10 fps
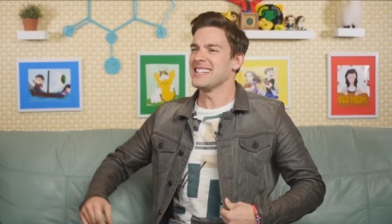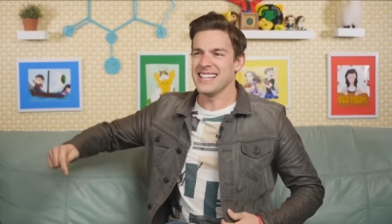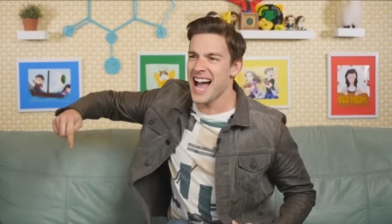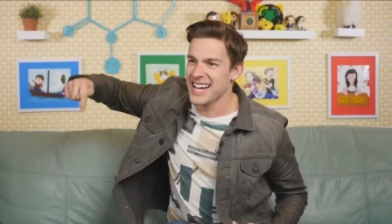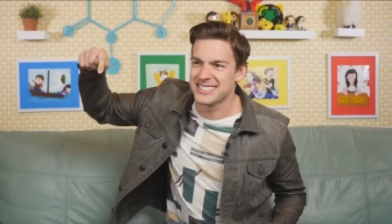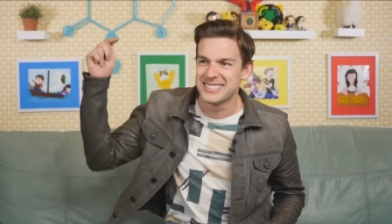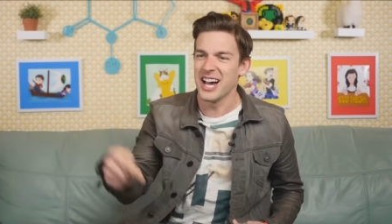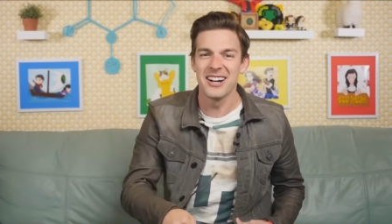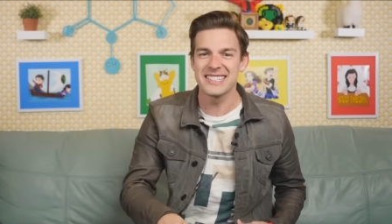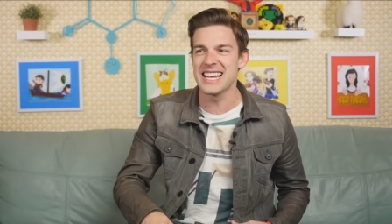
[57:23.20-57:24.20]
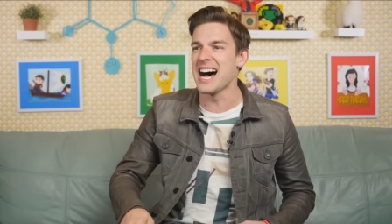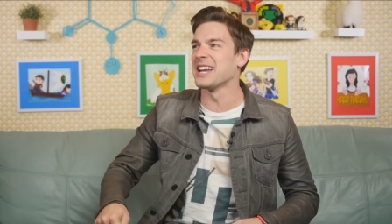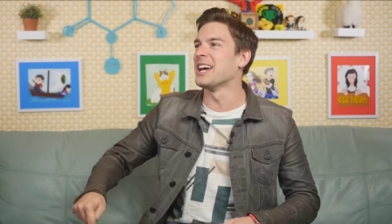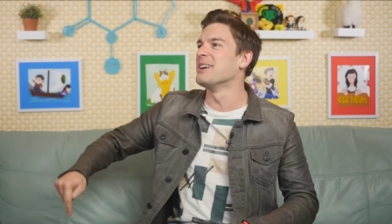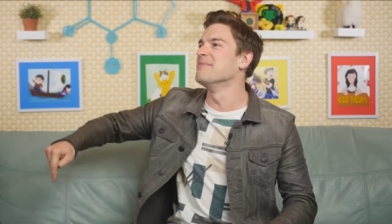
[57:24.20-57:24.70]
I dunked on
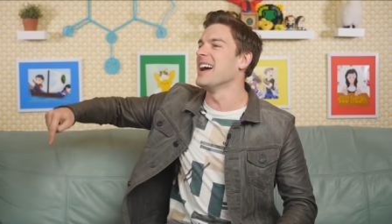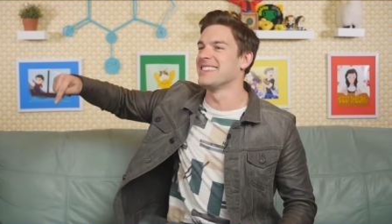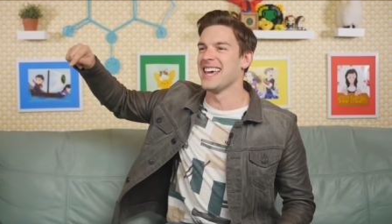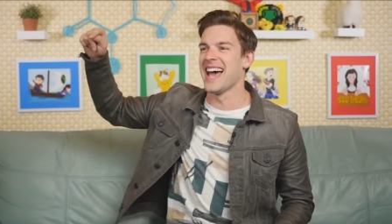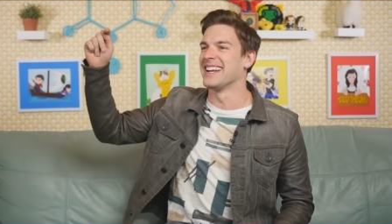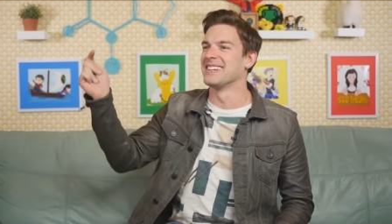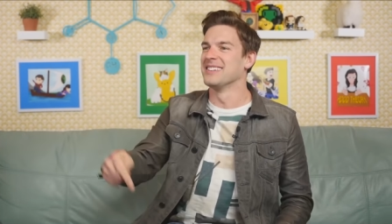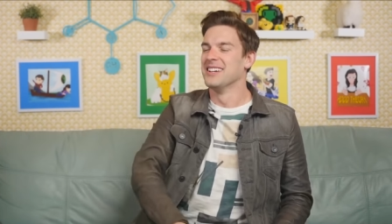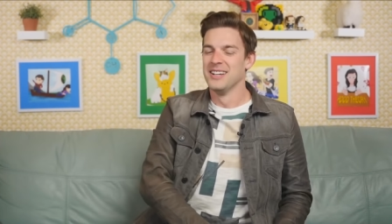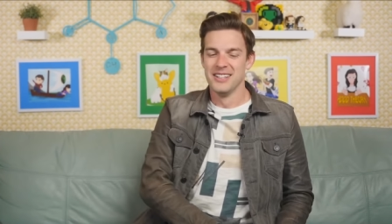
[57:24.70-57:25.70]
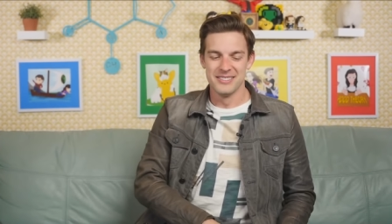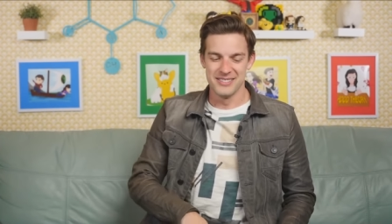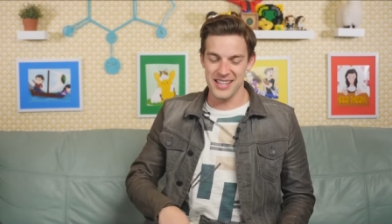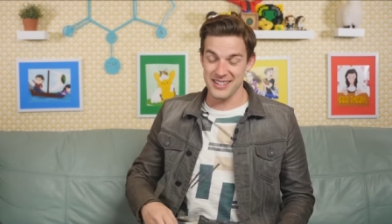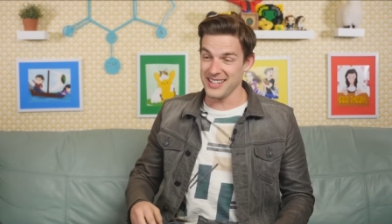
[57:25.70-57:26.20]
him, and then
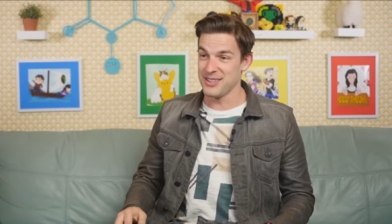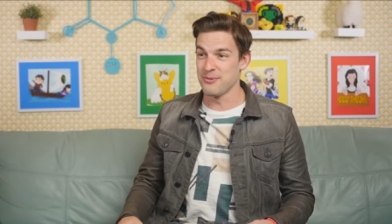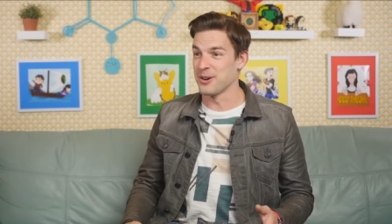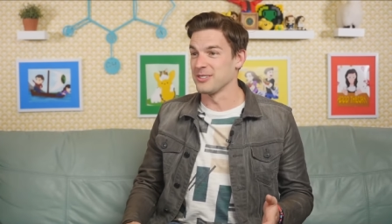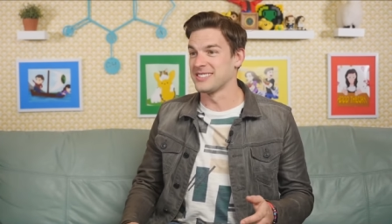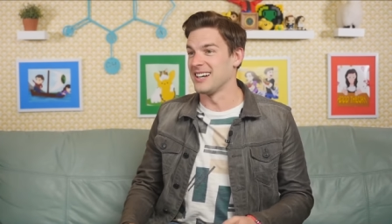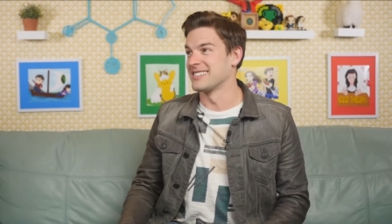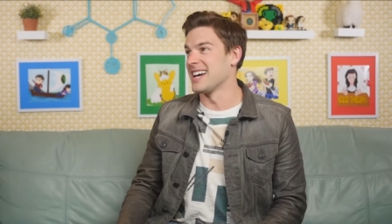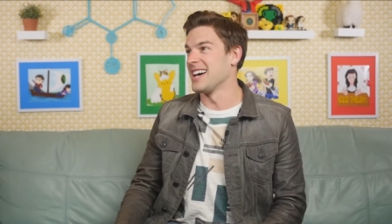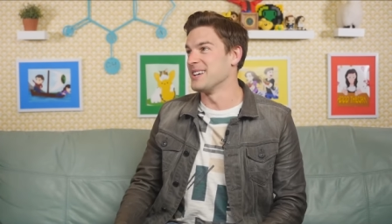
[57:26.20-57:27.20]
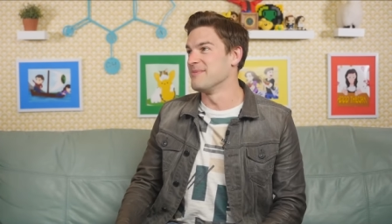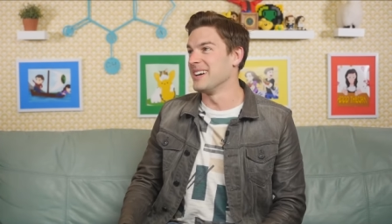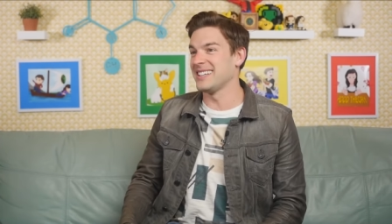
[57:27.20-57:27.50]
the world dunked on him.